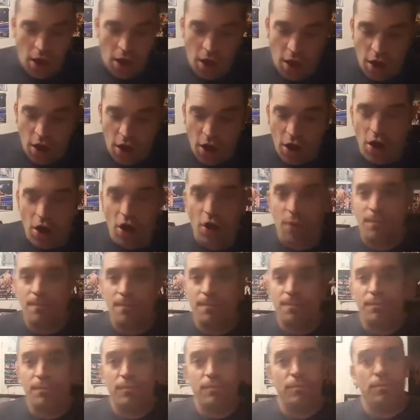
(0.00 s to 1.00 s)

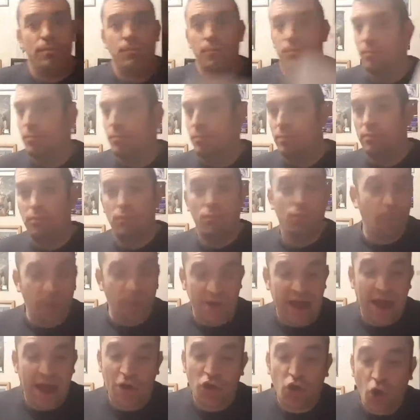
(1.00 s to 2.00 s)
But
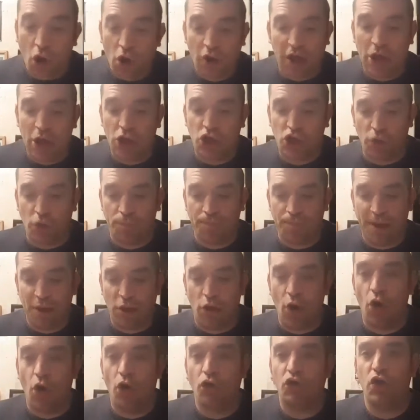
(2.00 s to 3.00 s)
yeah, Starrcade should be
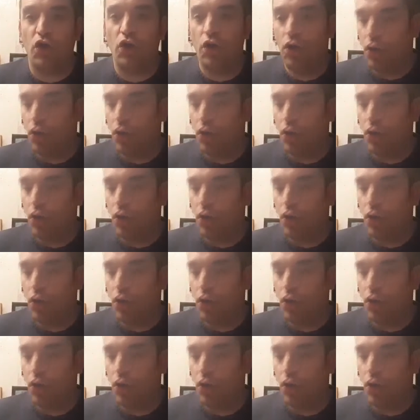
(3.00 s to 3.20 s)
good.